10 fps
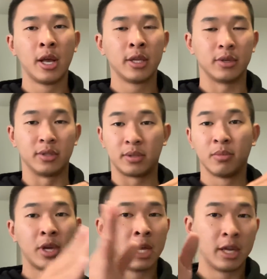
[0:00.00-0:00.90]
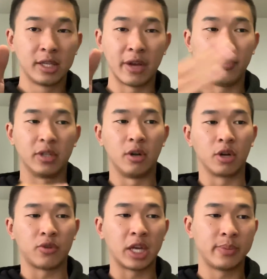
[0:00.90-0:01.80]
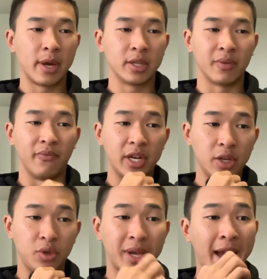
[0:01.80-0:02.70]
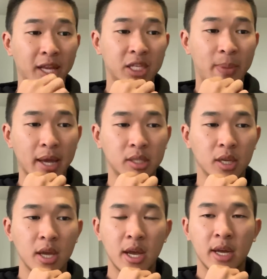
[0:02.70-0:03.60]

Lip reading: So it's definitely a long dry spell. Some videos you can expect.